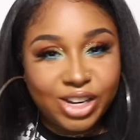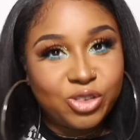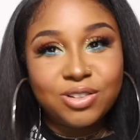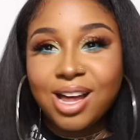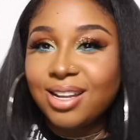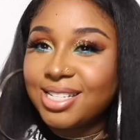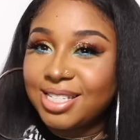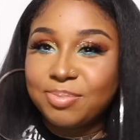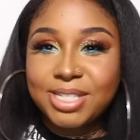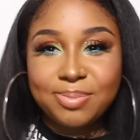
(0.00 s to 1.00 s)
Like flawless
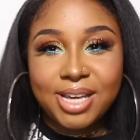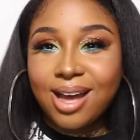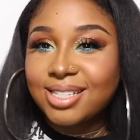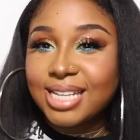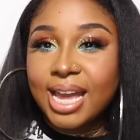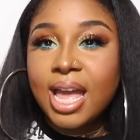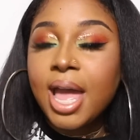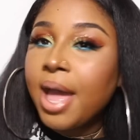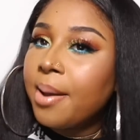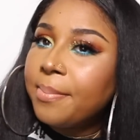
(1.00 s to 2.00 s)
is Miss Beyonce.
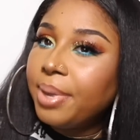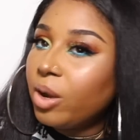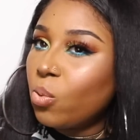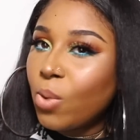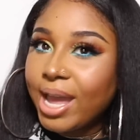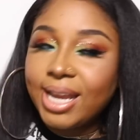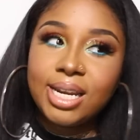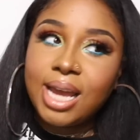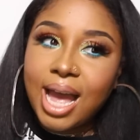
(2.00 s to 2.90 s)
But when